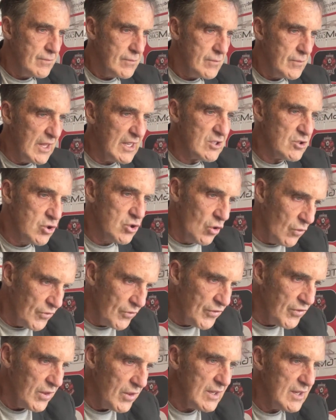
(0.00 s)
let's
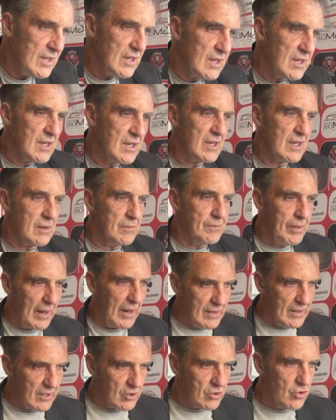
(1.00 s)
hopefully you can get back
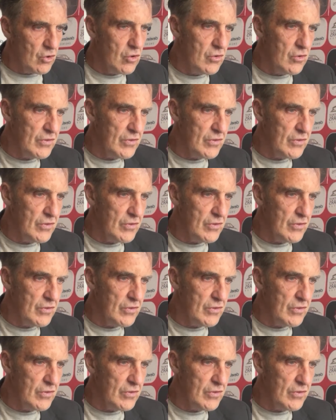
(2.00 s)
in the groove